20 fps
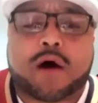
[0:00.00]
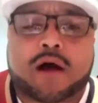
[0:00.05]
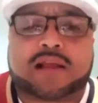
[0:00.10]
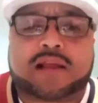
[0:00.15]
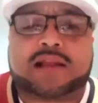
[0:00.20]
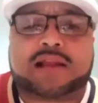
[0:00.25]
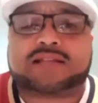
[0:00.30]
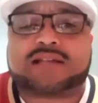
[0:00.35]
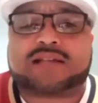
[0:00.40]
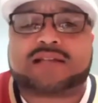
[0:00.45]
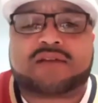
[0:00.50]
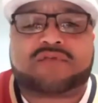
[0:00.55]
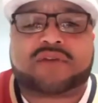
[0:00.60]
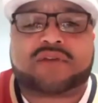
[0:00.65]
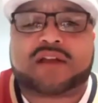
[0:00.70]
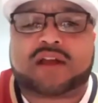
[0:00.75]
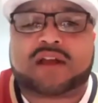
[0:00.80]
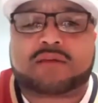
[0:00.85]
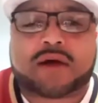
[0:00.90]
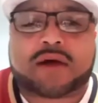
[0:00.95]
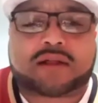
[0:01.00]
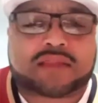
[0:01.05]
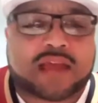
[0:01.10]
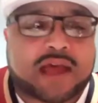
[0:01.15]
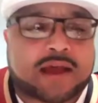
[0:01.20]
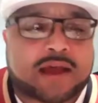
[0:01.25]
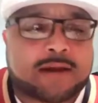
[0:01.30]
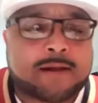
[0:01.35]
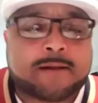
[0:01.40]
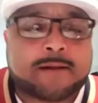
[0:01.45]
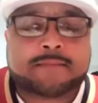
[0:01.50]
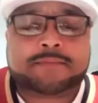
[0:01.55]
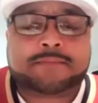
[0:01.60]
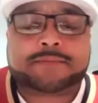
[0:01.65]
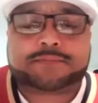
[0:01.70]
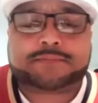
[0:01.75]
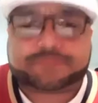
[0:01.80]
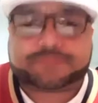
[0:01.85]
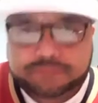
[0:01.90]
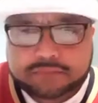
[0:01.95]
Let's not forget about that. Remember
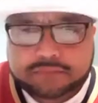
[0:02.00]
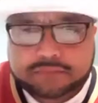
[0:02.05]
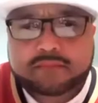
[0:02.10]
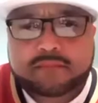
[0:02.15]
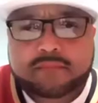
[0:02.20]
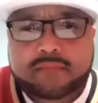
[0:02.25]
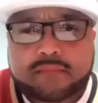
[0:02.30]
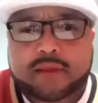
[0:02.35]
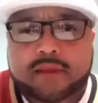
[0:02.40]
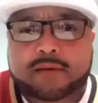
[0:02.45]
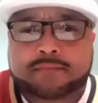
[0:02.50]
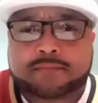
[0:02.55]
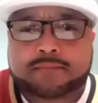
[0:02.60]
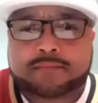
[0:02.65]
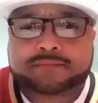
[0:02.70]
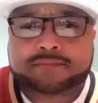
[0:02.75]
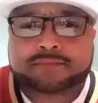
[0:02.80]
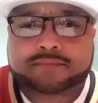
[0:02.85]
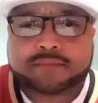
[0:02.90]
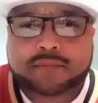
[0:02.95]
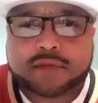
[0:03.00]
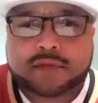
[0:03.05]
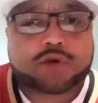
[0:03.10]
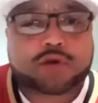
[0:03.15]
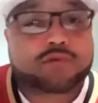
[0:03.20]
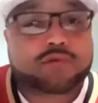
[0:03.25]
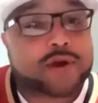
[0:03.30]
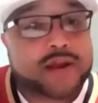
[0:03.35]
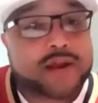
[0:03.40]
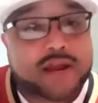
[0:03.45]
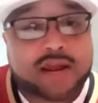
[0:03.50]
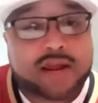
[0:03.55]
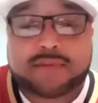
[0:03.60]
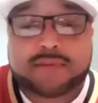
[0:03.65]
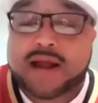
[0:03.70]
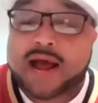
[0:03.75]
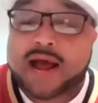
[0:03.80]
Kareem won a championship.